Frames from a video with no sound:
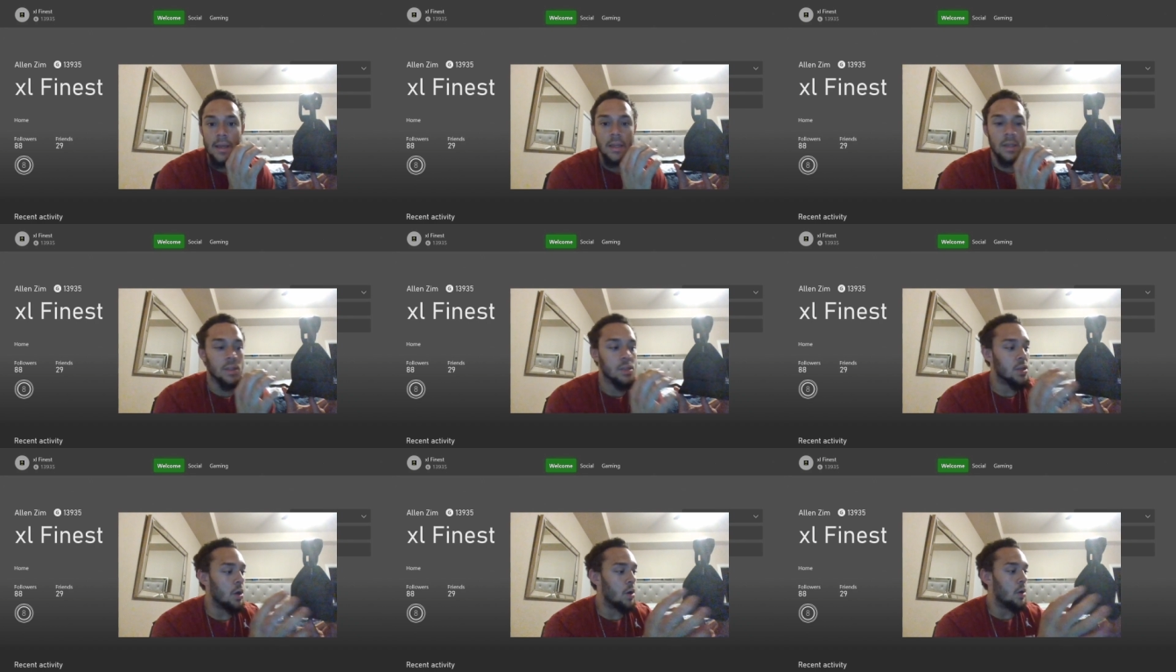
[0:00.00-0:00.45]

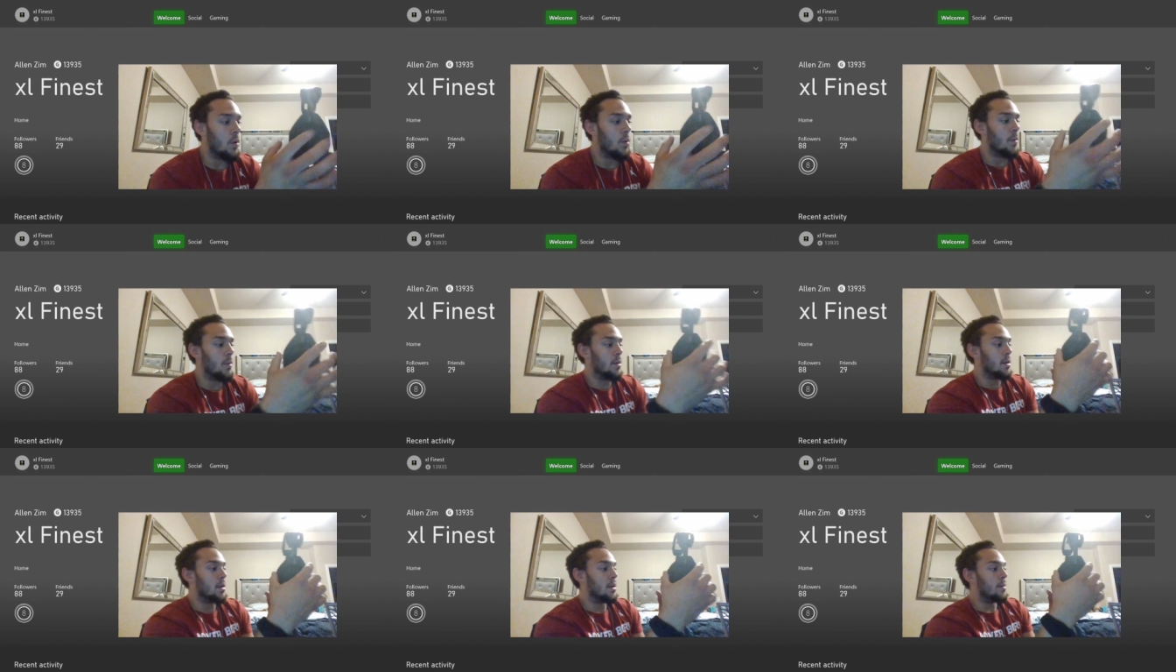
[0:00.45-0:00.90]

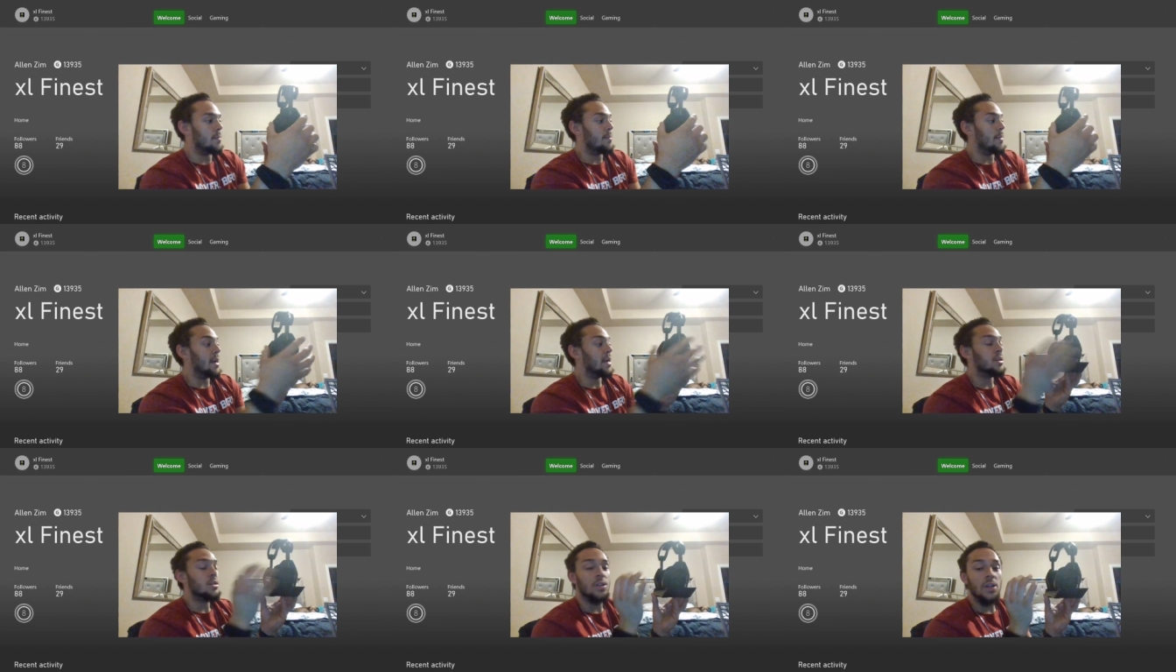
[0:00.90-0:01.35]
So
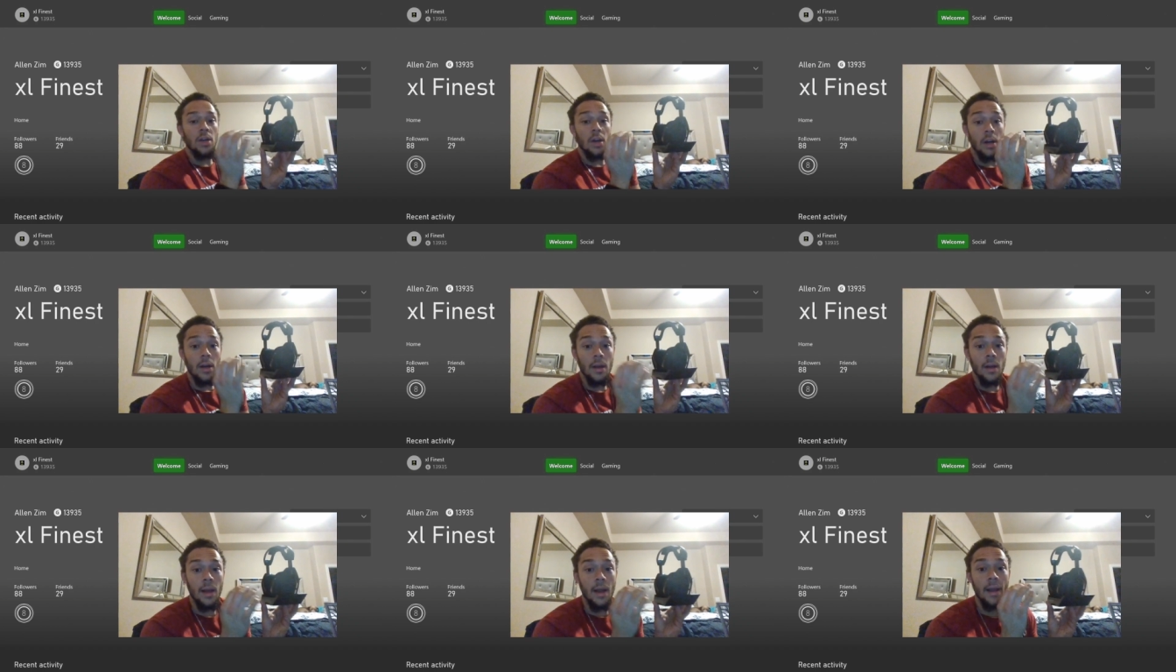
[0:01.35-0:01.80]
make
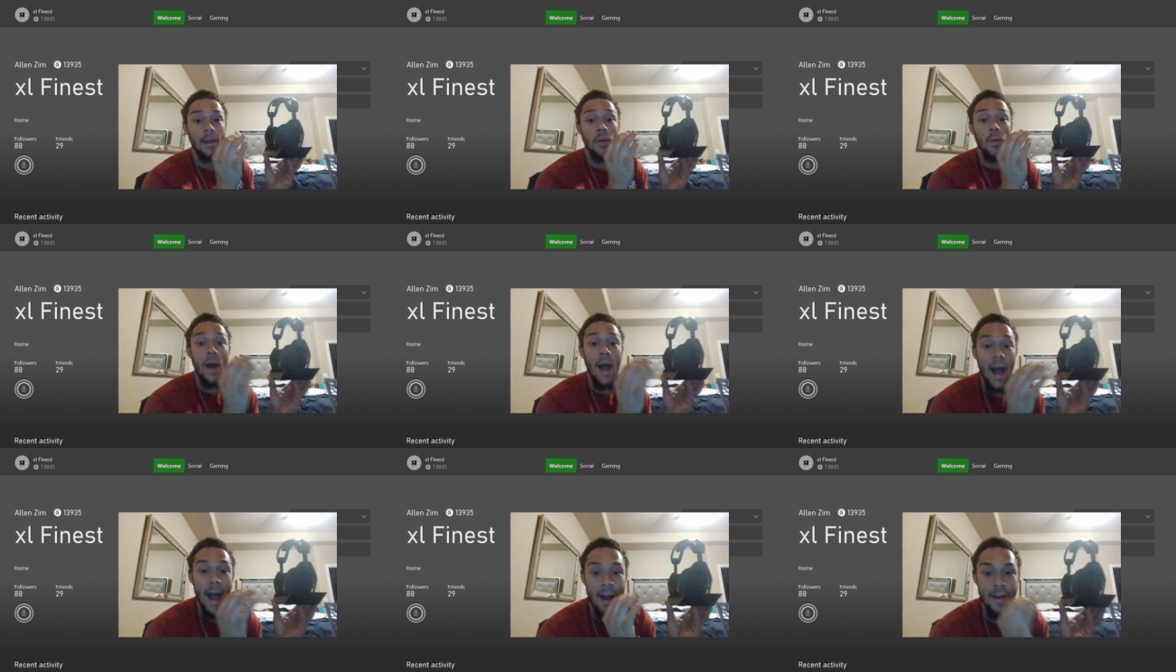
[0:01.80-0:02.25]
sure you
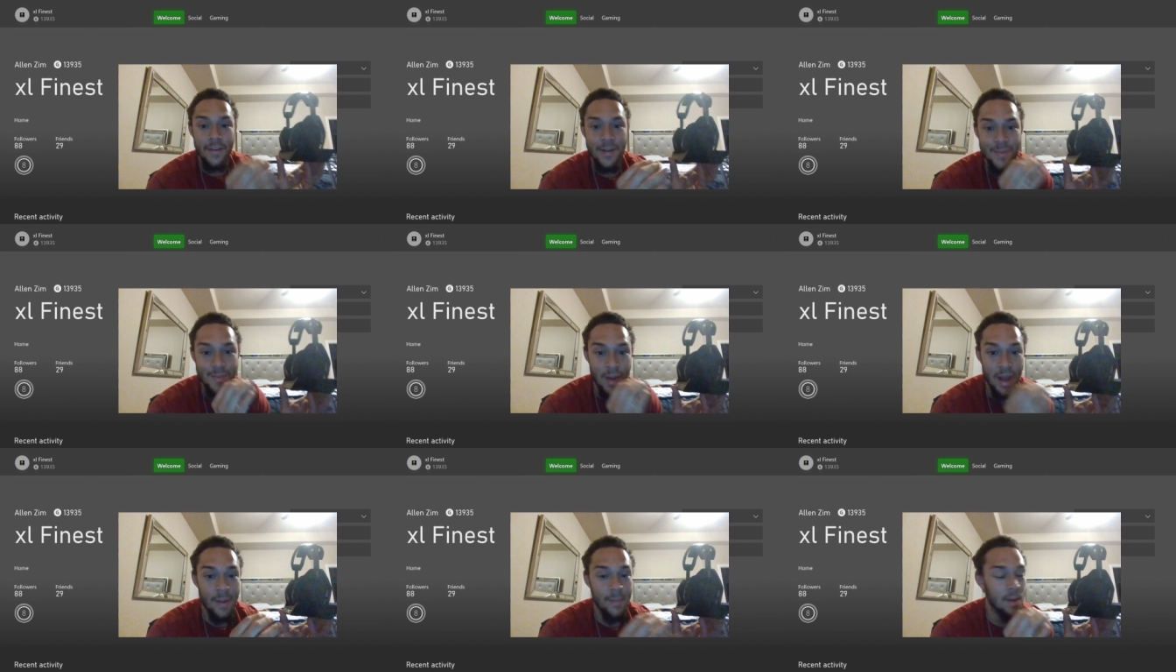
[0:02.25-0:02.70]
have
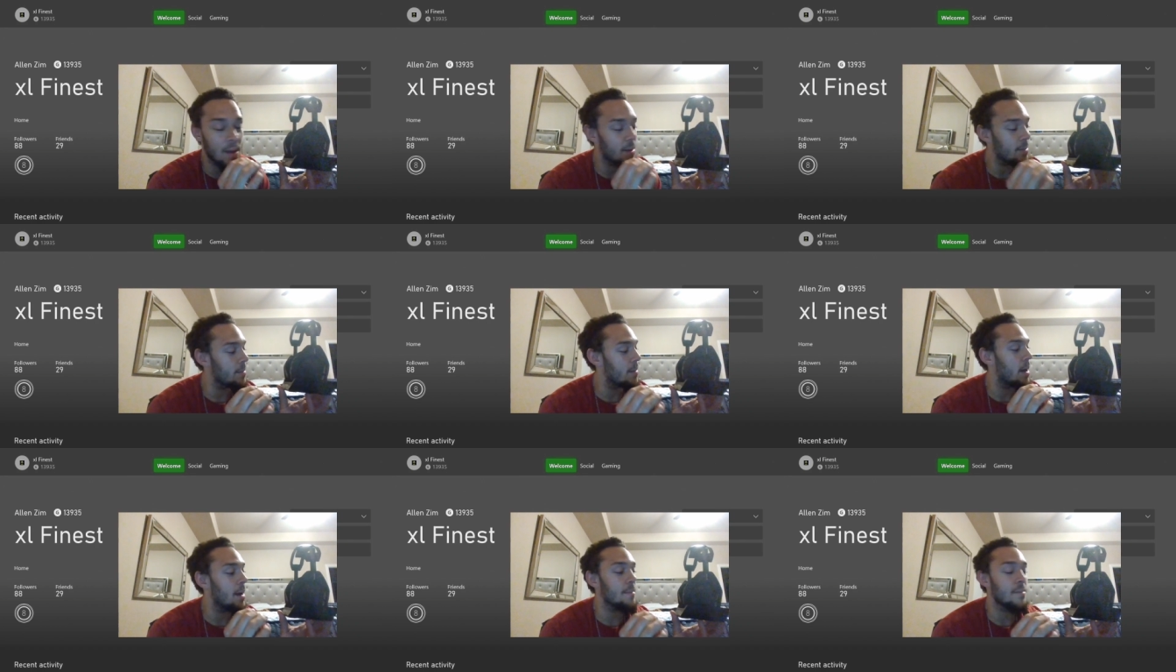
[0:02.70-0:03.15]
to, I'm,
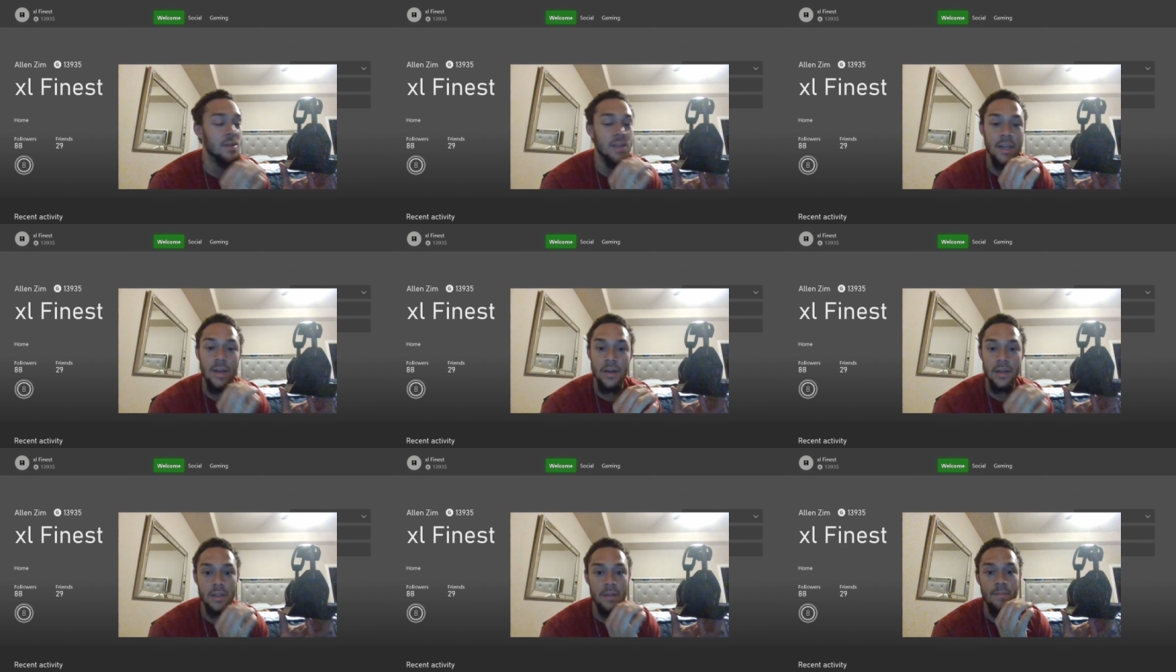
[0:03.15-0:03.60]
I'm, I'm,
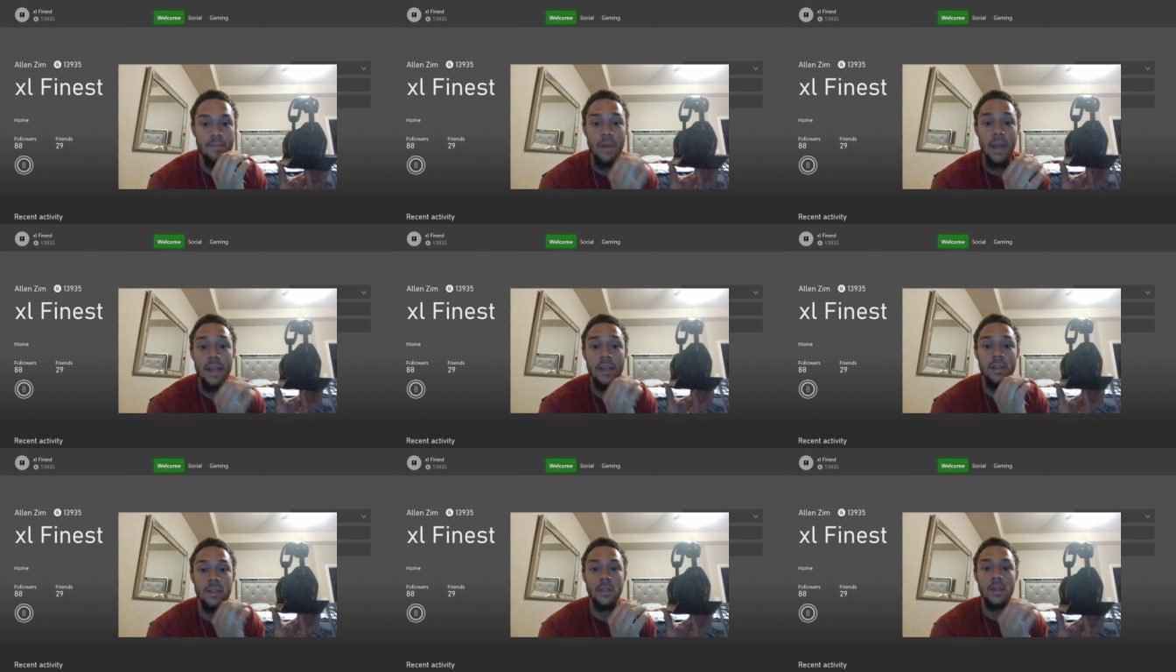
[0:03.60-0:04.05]
serious,
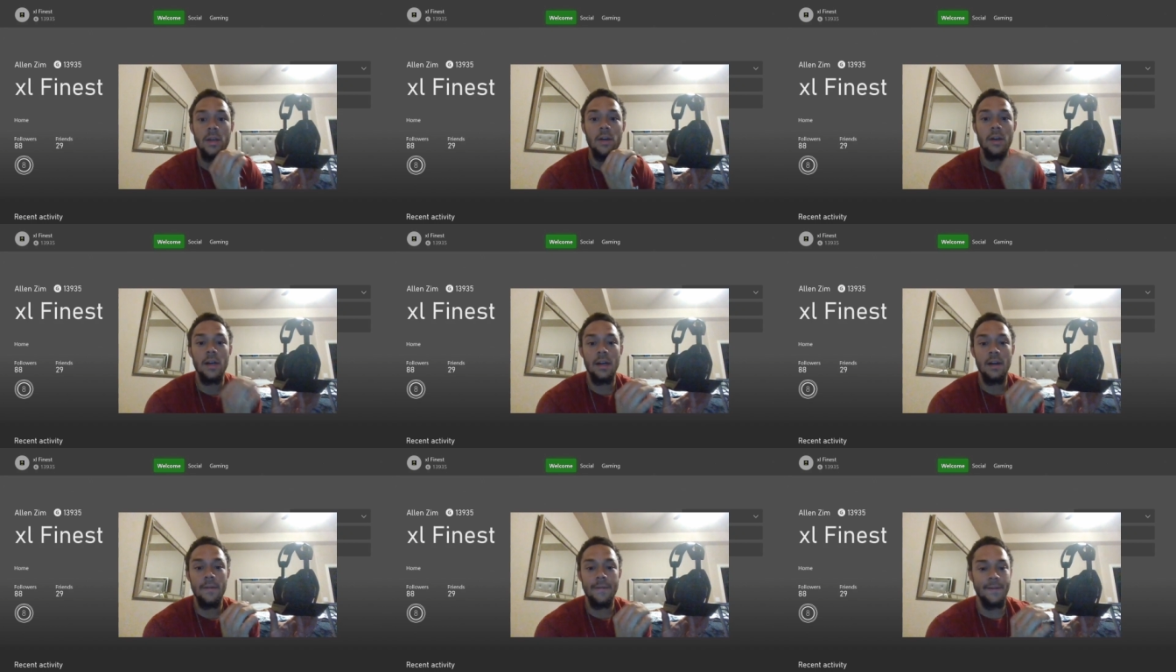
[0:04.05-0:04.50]
make sure
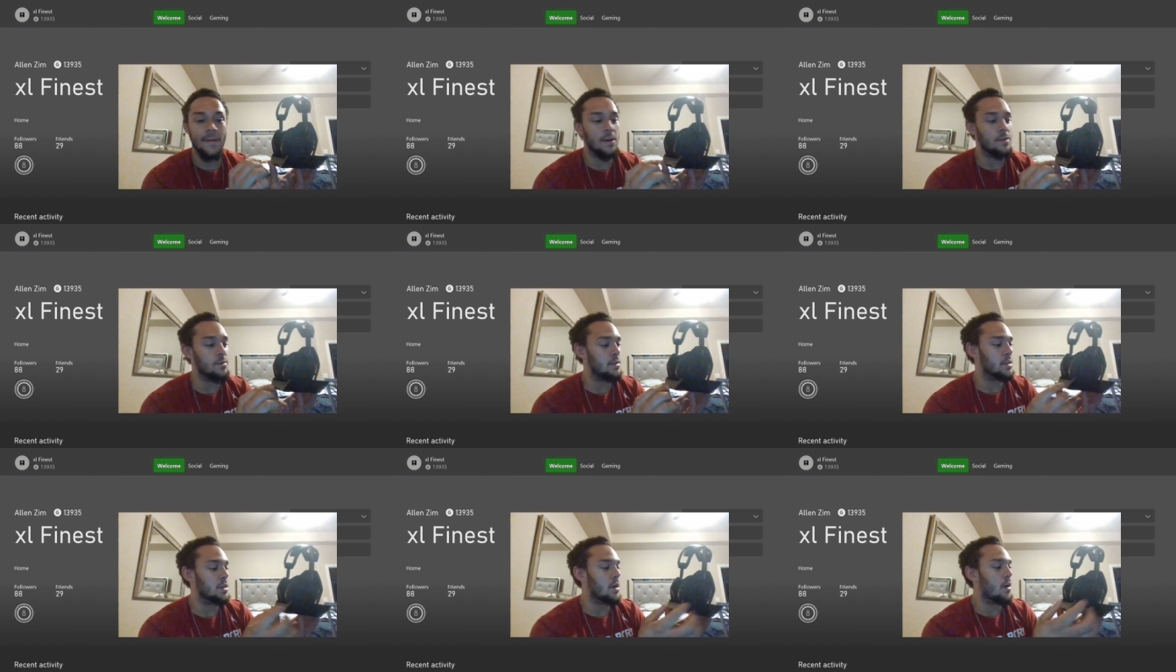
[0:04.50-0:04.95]
your
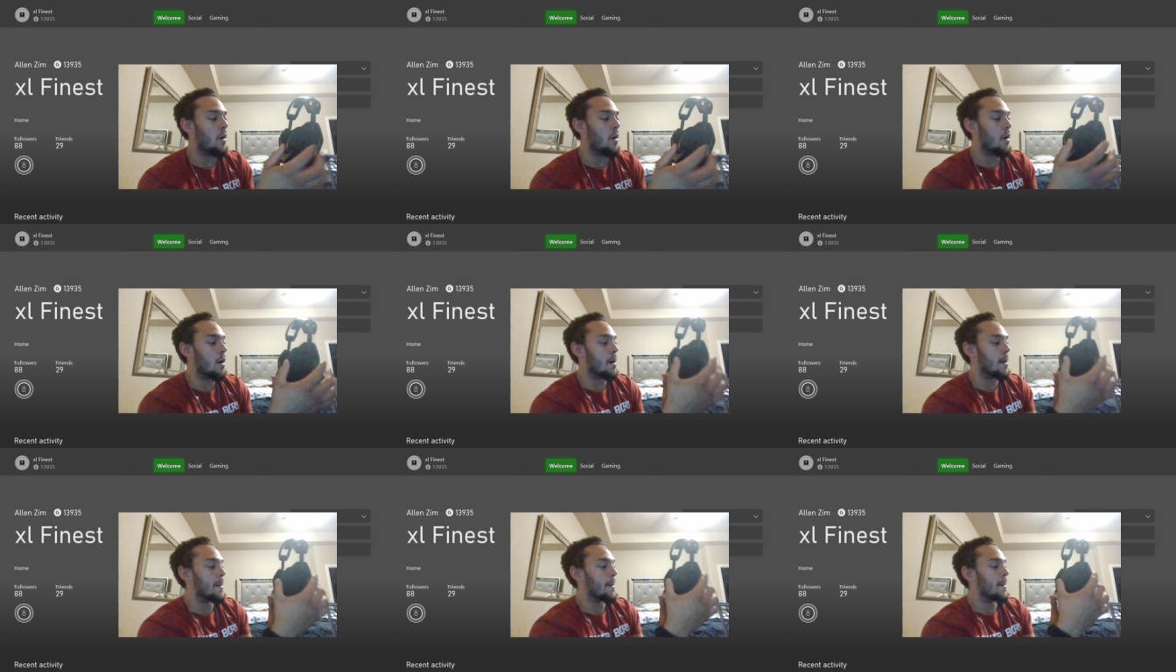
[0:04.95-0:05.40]
earphones
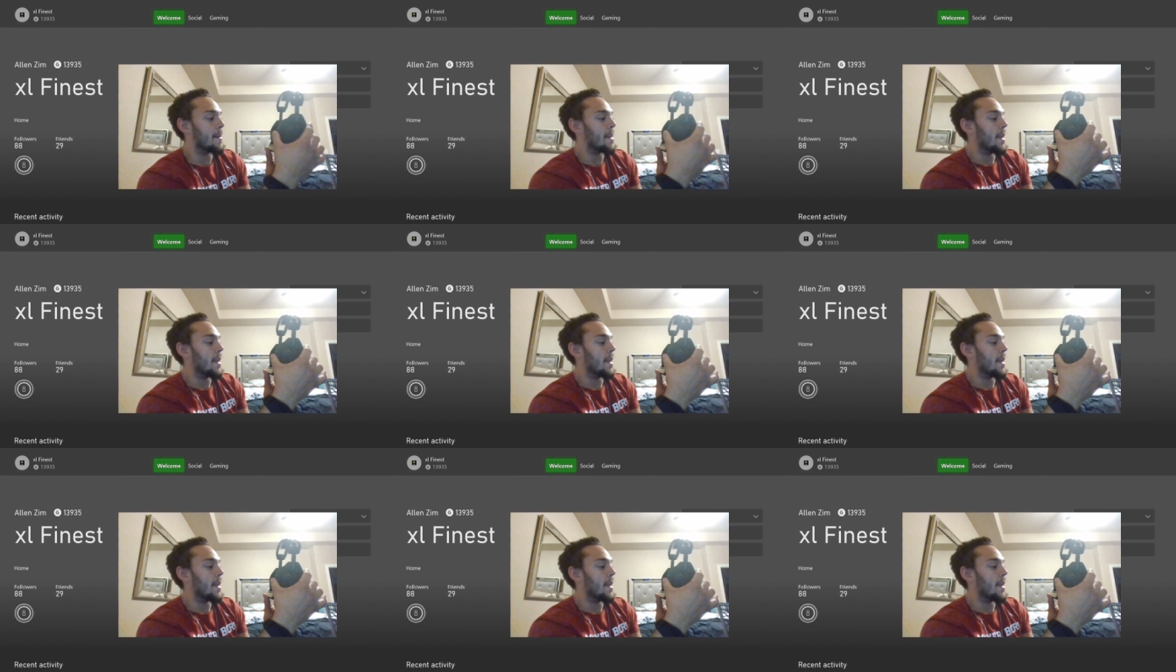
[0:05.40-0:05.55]
are